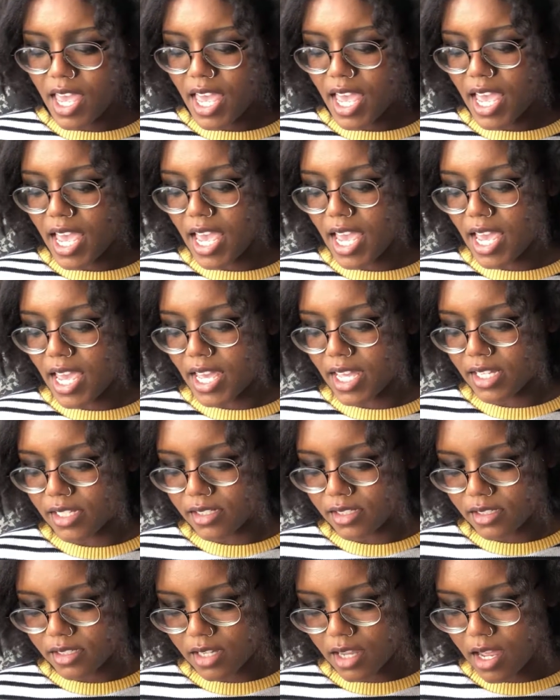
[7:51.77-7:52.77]

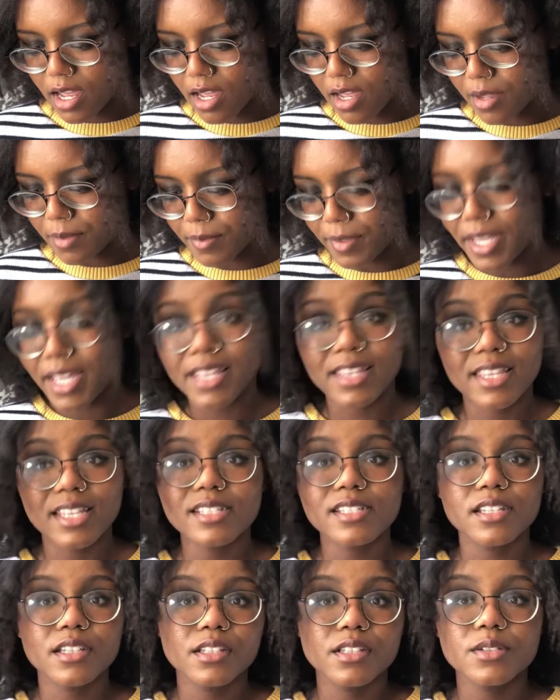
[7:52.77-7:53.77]
and this
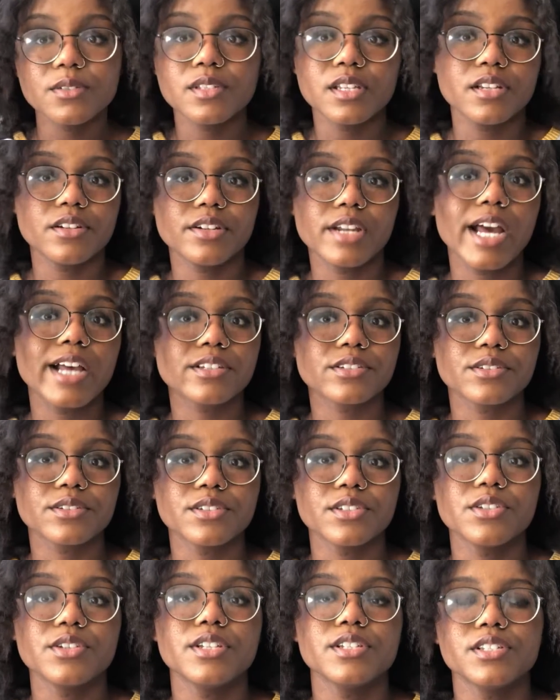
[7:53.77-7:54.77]
includes international
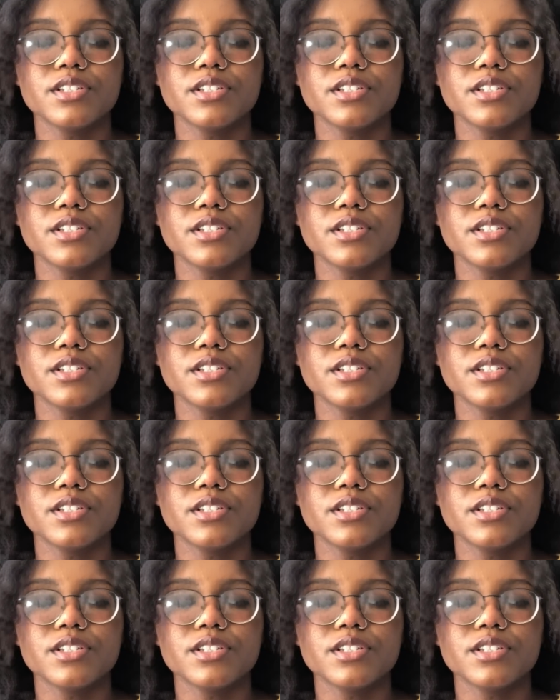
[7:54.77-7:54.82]
students.